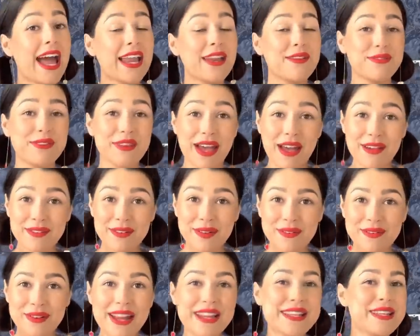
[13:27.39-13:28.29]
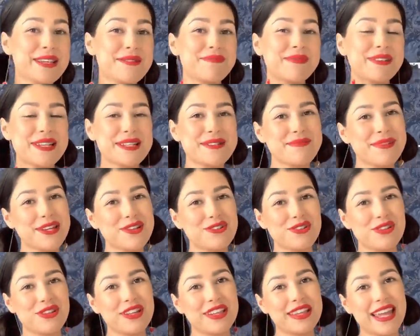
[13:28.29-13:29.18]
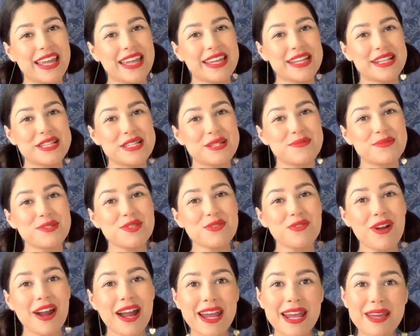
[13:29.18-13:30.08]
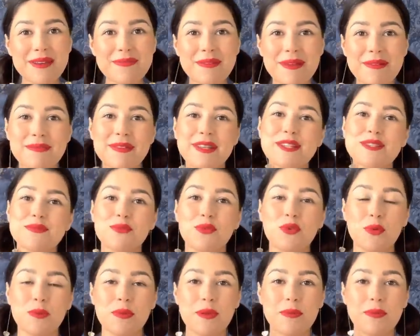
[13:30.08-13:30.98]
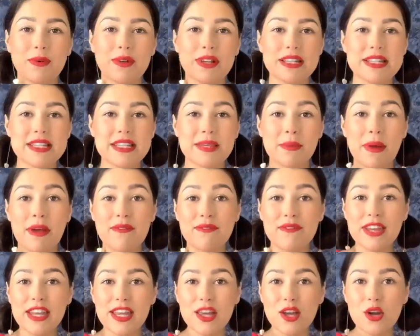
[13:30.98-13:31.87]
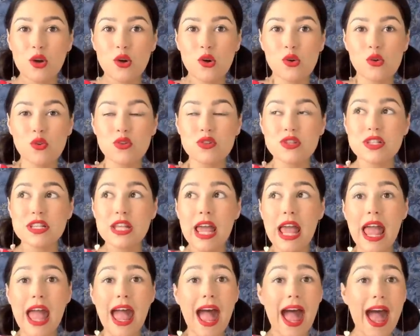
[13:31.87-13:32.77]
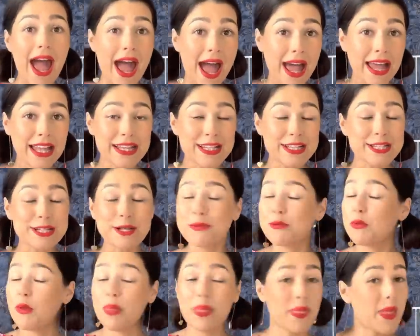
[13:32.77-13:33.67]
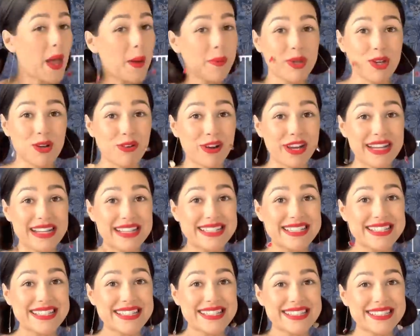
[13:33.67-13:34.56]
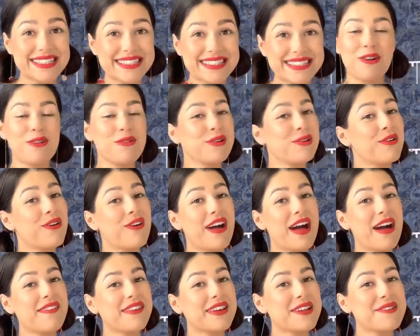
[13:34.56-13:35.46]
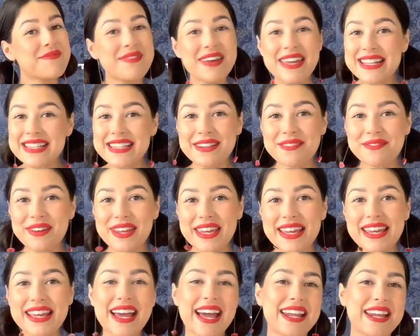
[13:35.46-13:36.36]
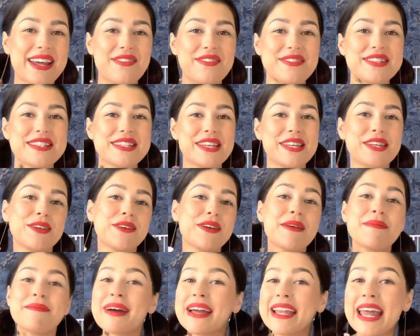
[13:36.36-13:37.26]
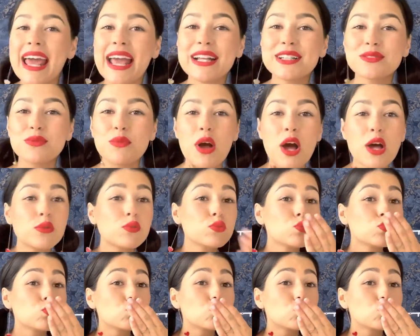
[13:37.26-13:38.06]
And if you haven't already, please make sure you like and subscribe. It means more people can see my videos, and wouldn't that be great? Hope you're all having an amazing week, and I will see you in my next one.